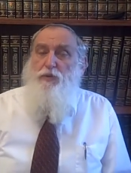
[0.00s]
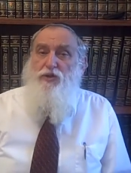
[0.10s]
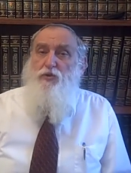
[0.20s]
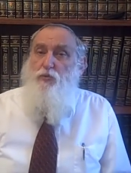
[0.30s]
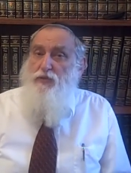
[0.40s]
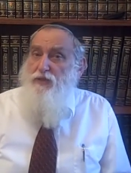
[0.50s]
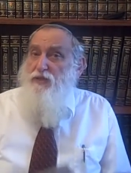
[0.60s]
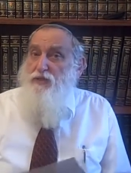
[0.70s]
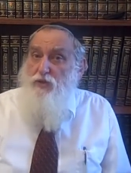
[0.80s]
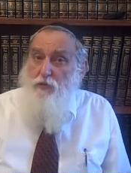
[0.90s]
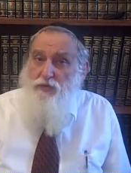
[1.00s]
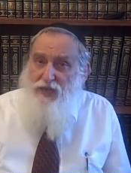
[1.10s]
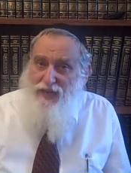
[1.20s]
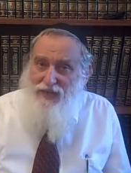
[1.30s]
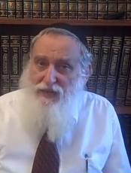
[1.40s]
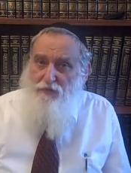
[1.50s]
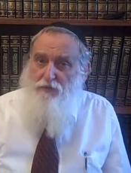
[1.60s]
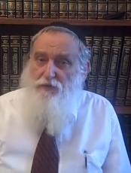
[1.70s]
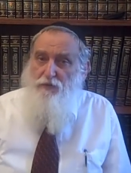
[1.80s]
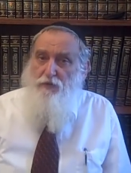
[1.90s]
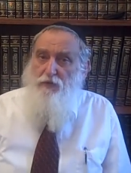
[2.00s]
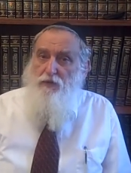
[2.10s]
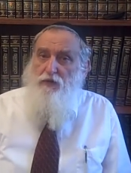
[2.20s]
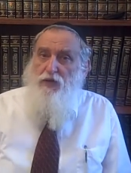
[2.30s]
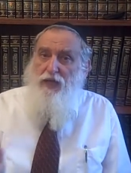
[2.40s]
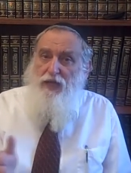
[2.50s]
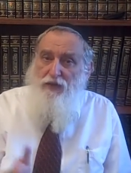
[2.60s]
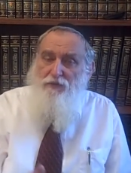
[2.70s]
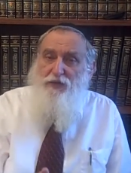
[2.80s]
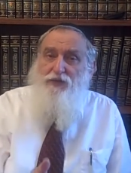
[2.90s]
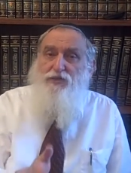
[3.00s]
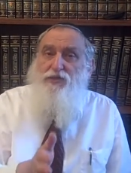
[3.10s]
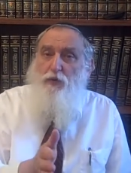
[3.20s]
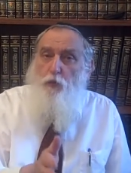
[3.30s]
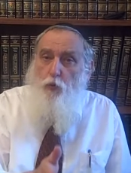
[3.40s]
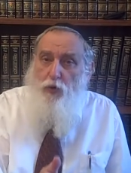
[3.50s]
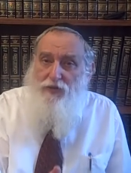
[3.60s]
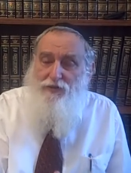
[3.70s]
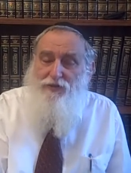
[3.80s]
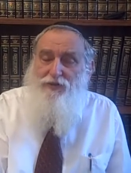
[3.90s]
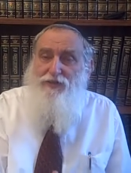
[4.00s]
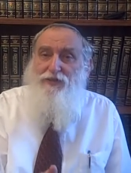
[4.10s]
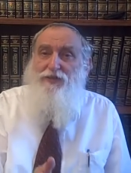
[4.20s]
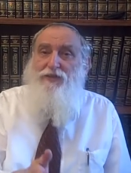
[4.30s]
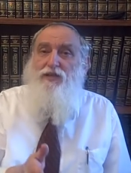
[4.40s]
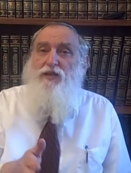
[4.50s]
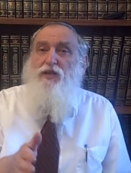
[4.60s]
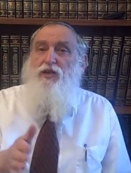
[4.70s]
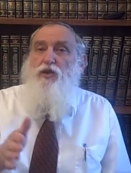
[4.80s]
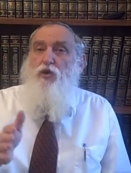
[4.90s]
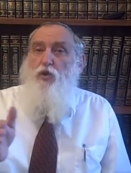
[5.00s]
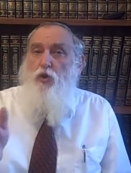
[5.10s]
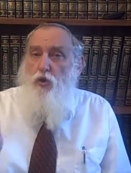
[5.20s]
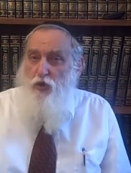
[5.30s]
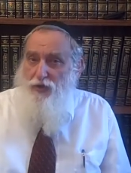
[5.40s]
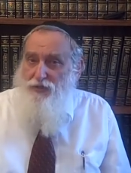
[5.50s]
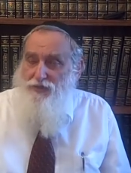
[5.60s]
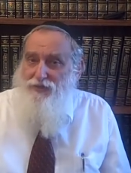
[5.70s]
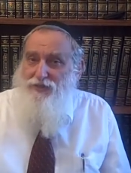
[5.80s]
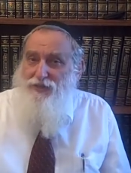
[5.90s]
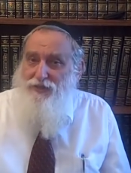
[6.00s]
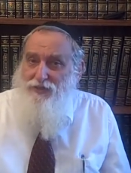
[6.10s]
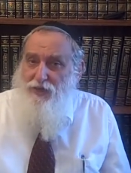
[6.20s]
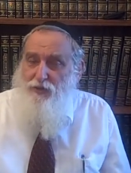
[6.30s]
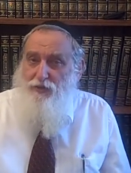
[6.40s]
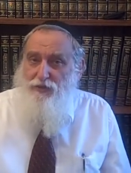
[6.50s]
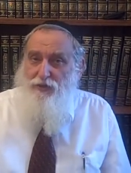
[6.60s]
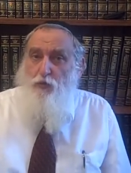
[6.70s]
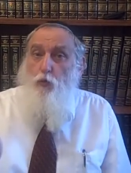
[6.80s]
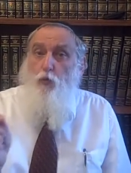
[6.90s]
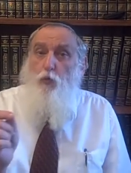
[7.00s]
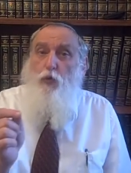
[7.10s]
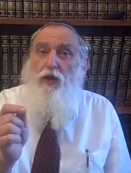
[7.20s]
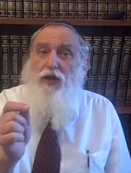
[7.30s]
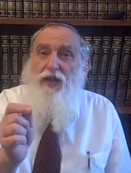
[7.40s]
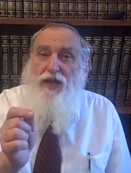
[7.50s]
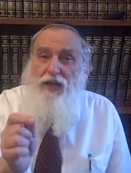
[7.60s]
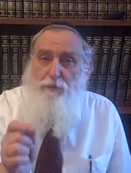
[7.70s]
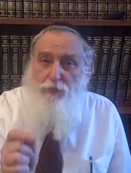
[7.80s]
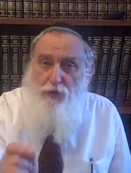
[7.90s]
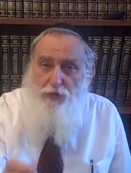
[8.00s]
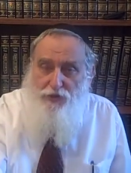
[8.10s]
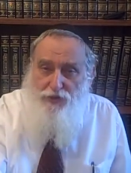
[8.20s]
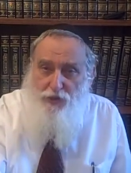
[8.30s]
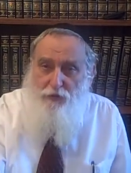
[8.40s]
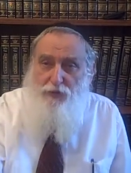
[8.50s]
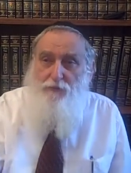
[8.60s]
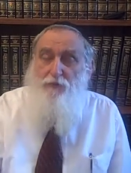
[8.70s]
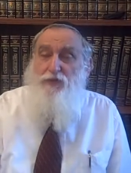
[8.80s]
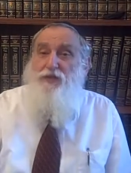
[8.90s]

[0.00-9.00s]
but you really don't have evidence that one thing caused another thing. A protozoa